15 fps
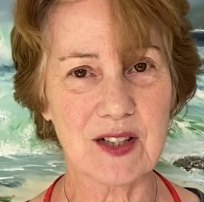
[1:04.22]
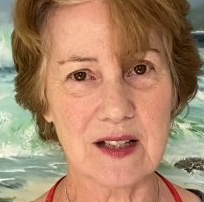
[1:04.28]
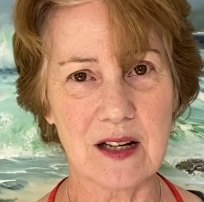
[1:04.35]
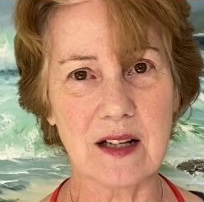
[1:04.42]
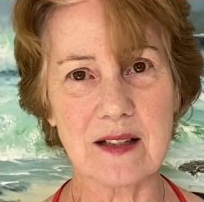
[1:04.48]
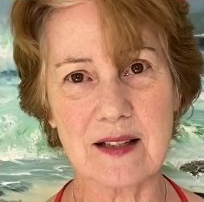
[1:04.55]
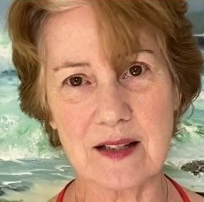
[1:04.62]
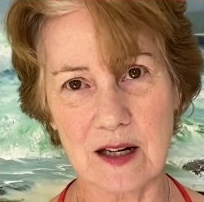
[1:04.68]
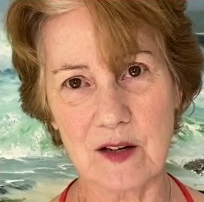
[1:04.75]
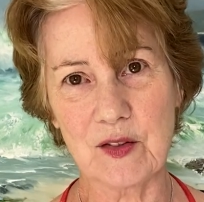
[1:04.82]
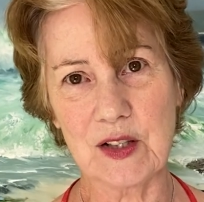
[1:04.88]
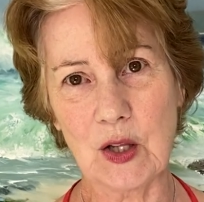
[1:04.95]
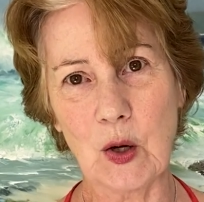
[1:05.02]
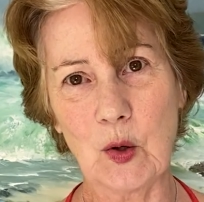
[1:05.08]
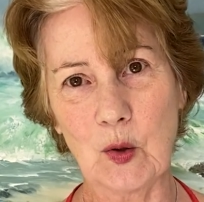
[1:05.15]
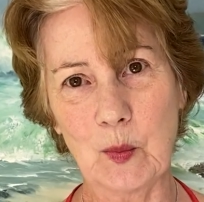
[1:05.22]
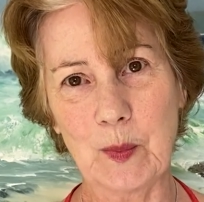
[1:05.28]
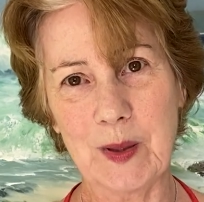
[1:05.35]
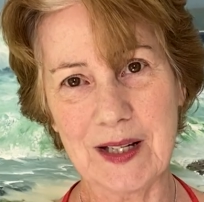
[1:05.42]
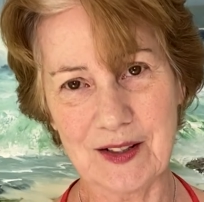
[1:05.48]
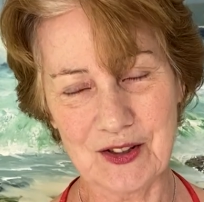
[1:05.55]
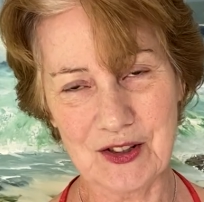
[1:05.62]
it's not serving the whole
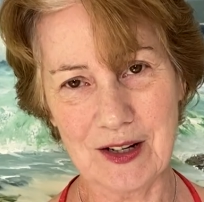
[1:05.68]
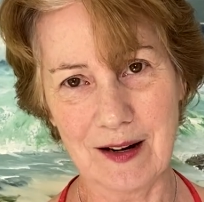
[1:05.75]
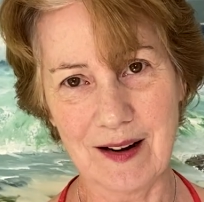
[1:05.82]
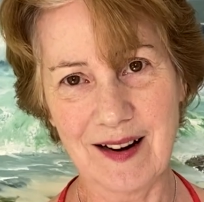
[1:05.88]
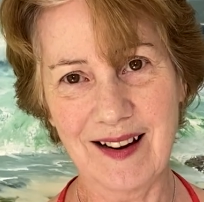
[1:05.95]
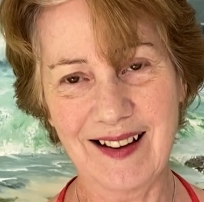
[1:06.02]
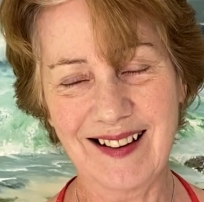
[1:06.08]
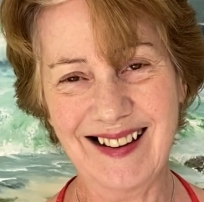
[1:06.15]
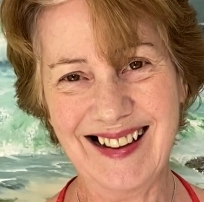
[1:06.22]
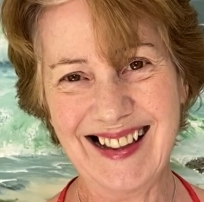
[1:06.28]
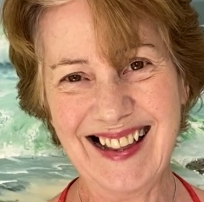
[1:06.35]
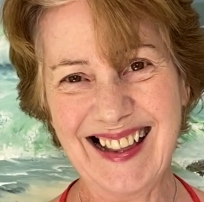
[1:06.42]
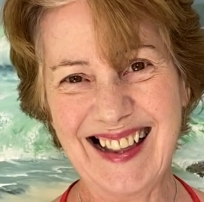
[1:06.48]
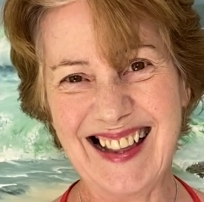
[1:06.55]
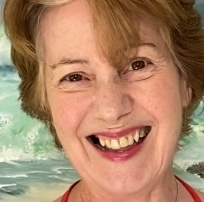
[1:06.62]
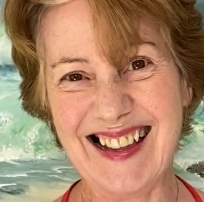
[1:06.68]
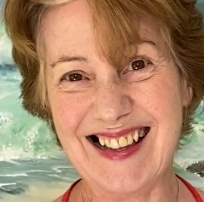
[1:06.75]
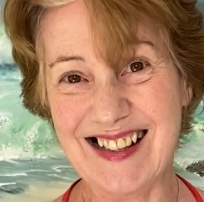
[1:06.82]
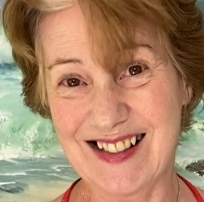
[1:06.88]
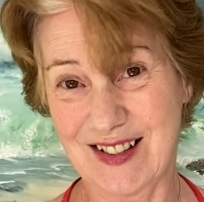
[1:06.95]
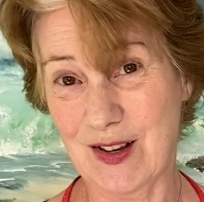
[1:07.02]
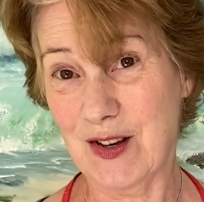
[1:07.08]
picture,
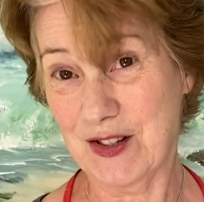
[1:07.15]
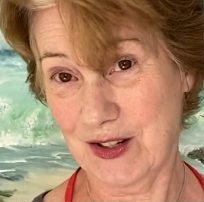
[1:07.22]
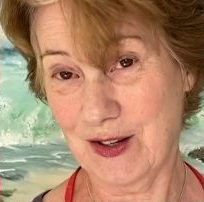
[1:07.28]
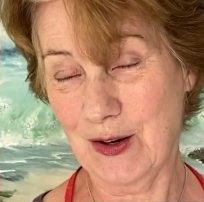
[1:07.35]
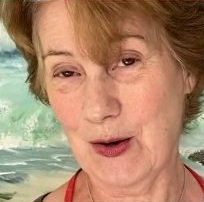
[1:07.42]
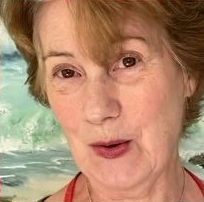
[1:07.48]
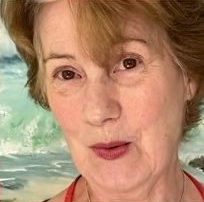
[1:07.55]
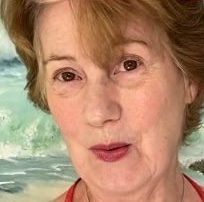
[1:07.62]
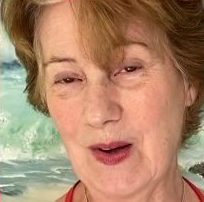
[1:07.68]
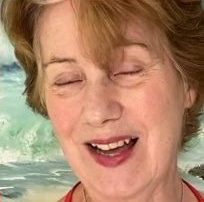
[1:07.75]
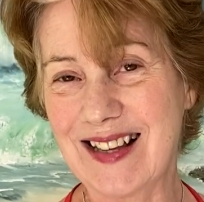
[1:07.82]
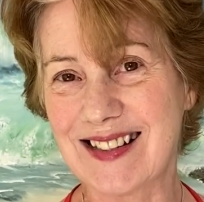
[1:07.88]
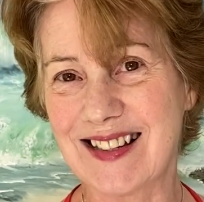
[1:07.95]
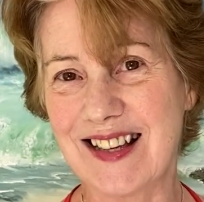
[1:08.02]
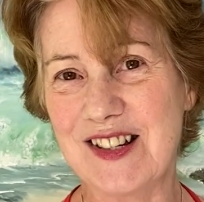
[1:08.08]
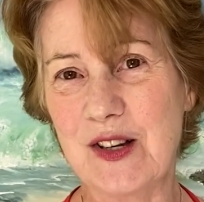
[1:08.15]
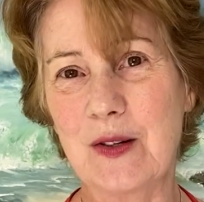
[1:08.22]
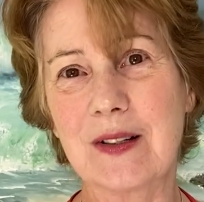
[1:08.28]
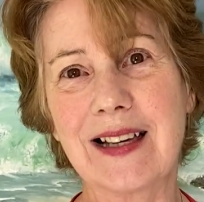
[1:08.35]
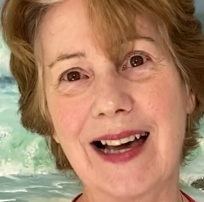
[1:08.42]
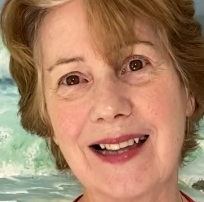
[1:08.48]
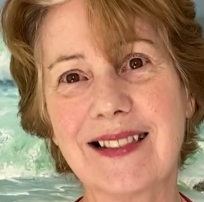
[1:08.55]
it's got to go. And I know,
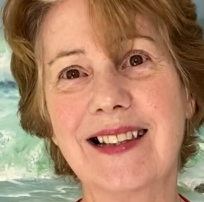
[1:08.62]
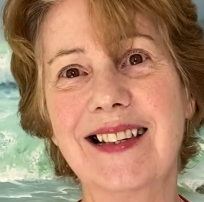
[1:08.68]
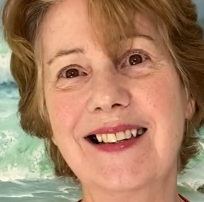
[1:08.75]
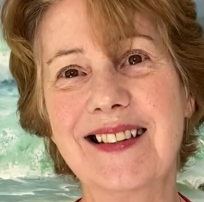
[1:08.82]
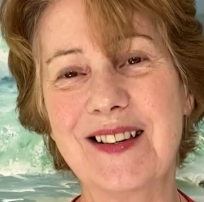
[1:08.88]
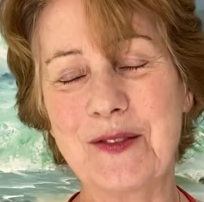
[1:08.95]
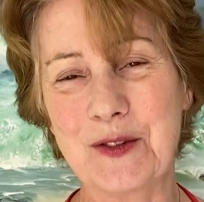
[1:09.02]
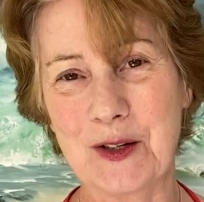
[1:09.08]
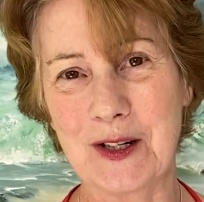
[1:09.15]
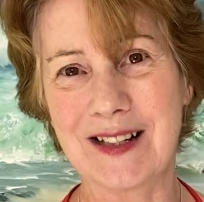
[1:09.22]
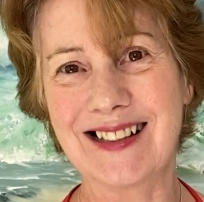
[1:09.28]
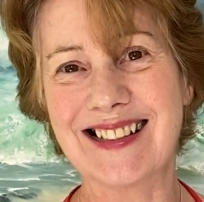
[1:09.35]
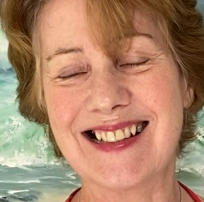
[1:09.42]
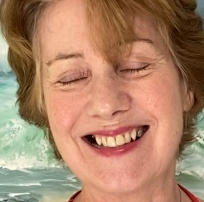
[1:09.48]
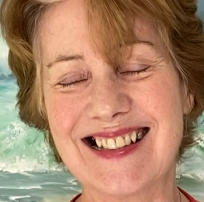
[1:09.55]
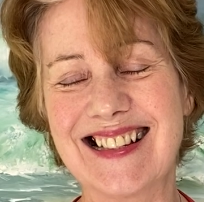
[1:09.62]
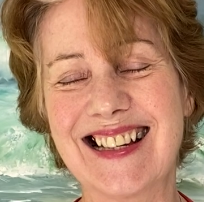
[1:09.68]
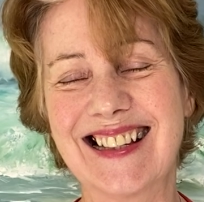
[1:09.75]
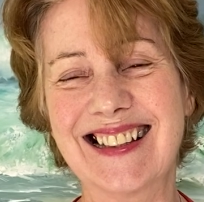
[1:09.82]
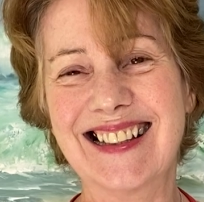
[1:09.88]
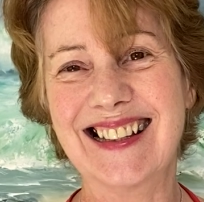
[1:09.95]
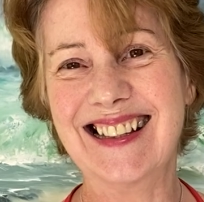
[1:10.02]
Kathy, if you're
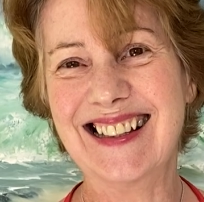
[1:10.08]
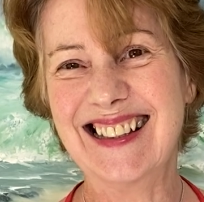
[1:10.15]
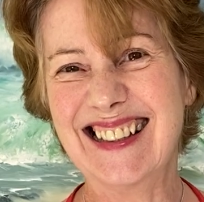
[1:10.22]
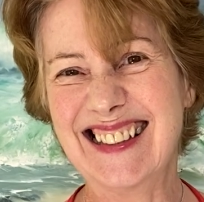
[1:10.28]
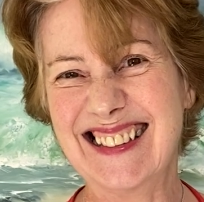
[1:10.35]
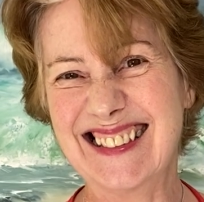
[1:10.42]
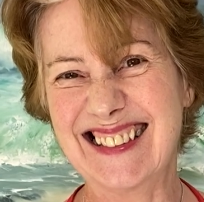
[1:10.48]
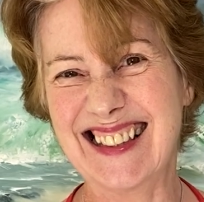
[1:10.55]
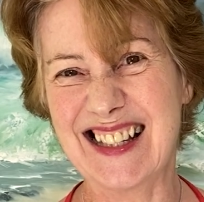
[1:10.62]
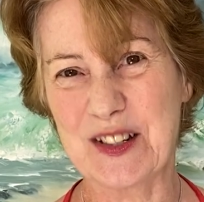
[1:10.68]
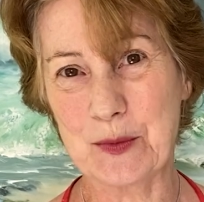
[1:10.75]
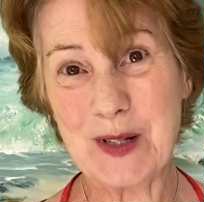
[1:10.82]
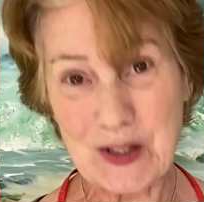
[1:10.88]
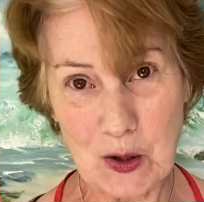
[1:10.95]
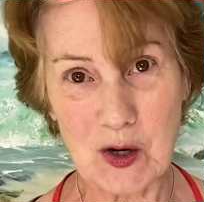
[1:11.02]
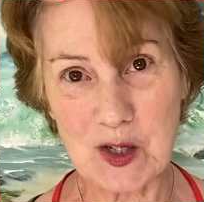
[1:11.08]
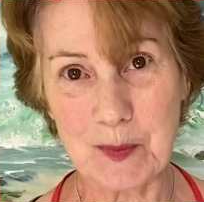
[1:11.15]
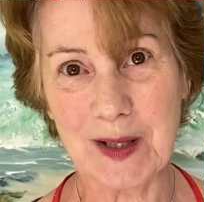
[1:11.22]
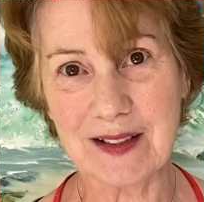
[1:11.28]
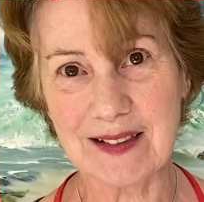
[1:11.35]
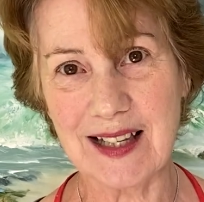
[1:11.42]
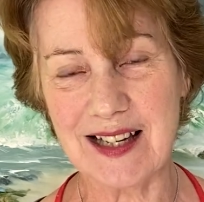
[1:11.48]
listening, that we talked
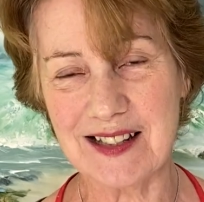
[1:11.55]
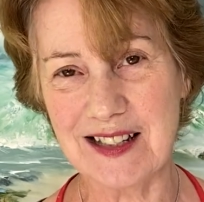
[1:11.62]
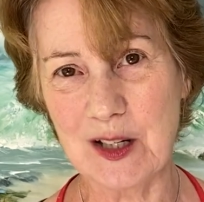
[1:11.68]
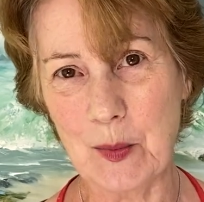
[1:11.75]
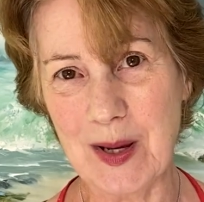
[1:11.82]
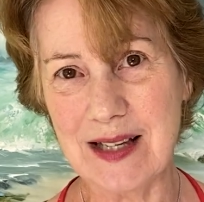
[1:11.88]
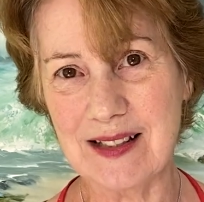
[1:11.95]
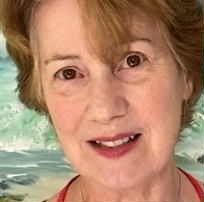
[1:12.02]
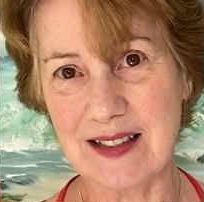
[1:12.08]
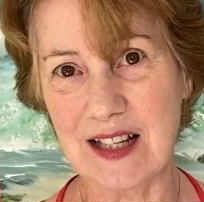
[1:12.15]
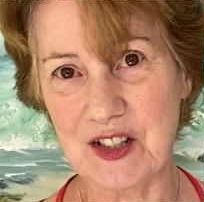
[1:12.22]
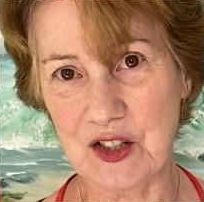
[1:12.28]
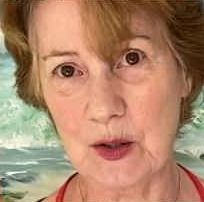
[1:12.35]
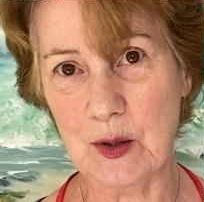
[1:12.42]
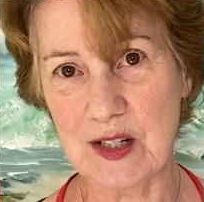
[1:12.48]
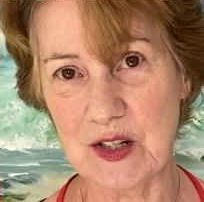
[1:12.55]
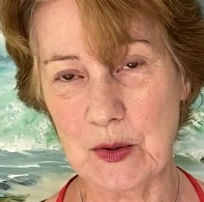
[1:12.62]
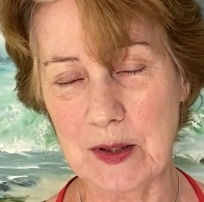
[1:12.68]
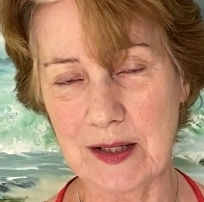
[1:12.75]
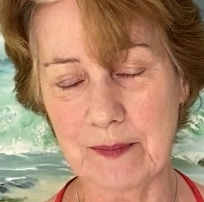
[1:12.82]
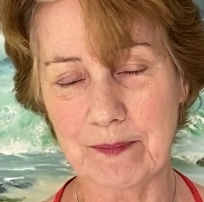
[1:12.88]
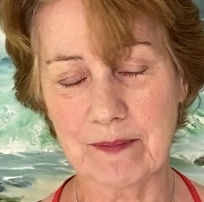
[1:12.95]
about that in a painting that you were
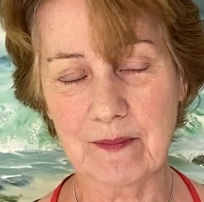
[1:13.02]
doing.